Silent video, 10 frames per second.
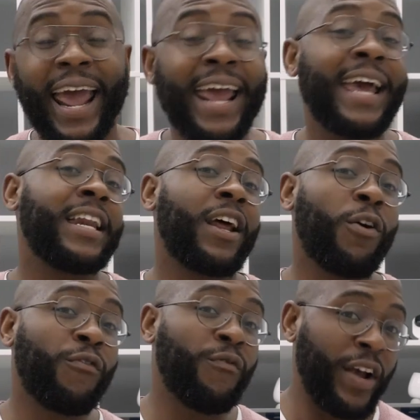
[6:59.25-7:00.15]
and
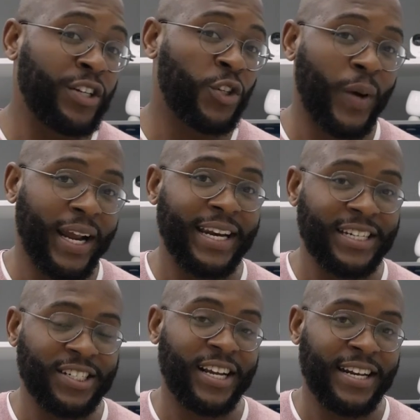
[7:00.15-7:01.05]
facial
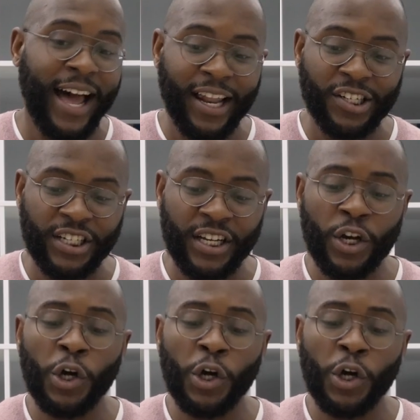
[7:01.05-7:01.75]
recognition technology,